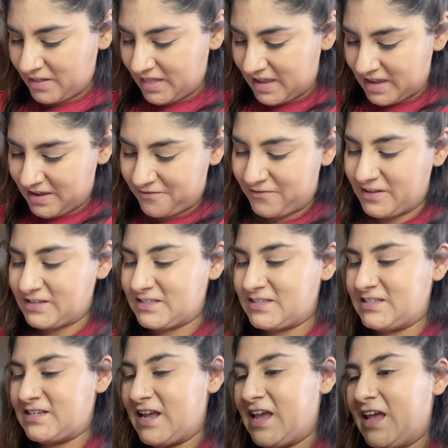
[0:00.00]
like if it's
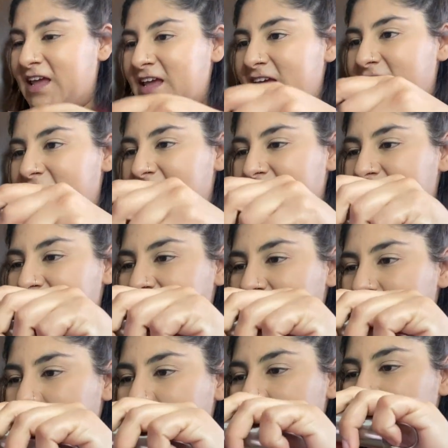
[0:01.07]
staying in
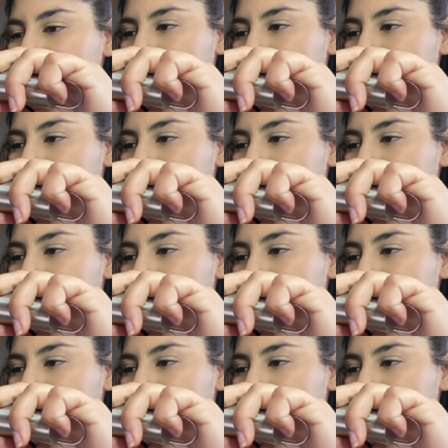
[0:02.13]
here